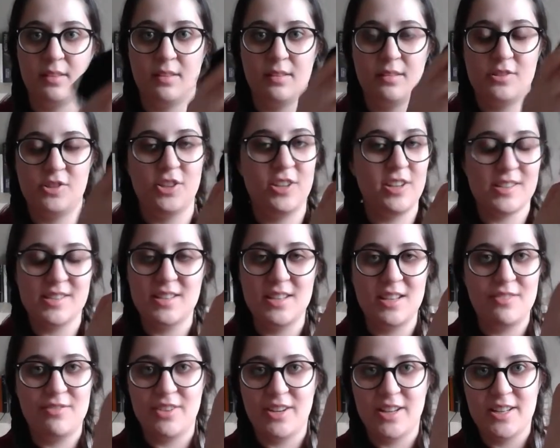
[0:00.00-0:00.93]
She doesn't
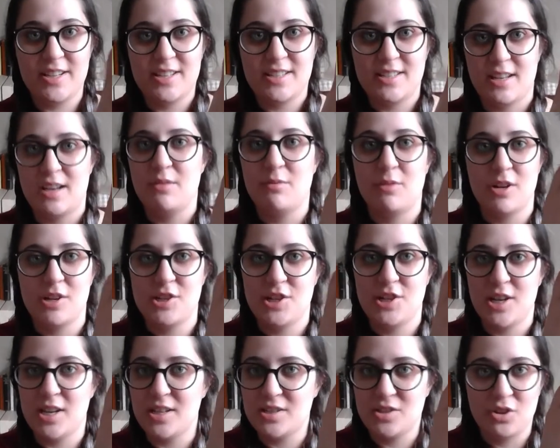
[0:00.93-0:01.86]
even understand why she
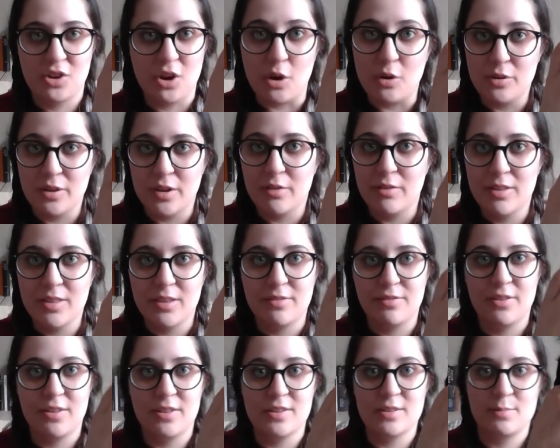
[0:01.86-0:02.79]
has to go there in the
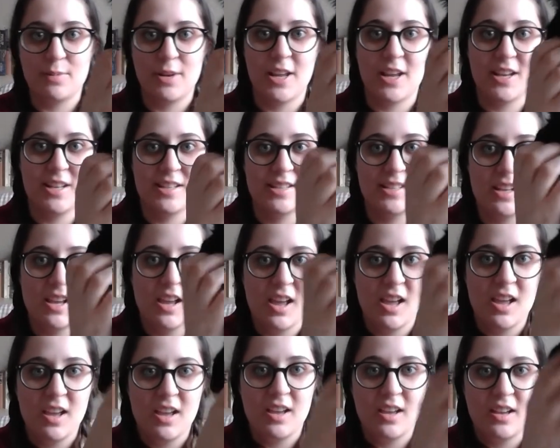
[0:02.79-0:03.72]
first place.
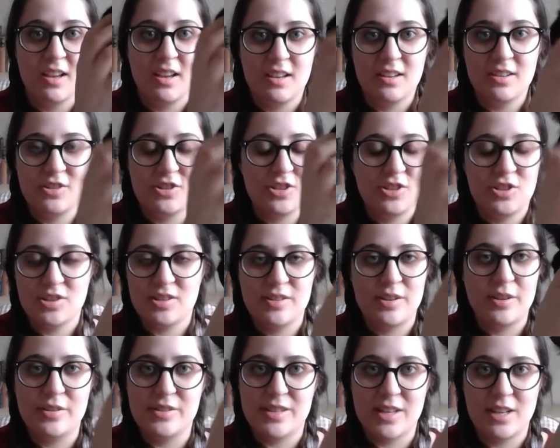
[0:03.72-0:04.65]
She just
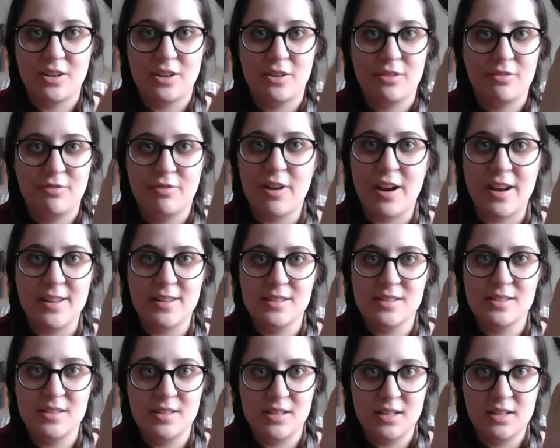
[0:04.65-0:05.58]
knows that her
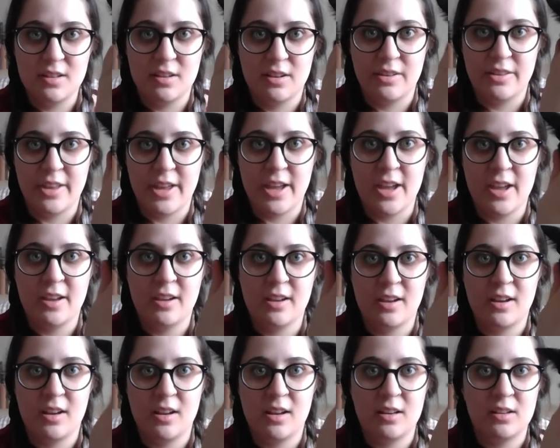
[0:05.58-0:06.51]
friends need her there,
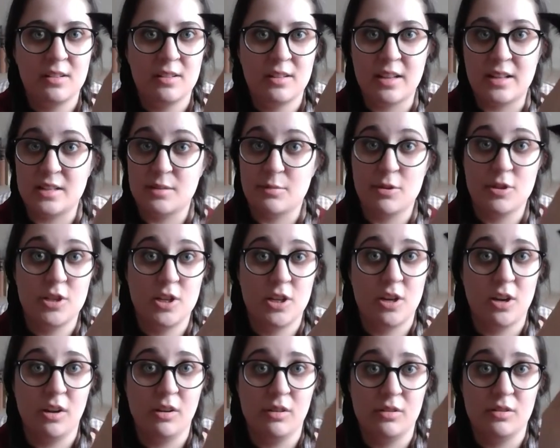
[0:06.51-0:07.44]
and that's where she
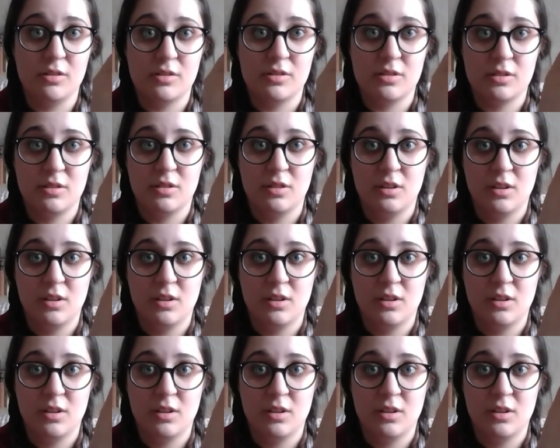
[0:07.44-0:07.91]
goes.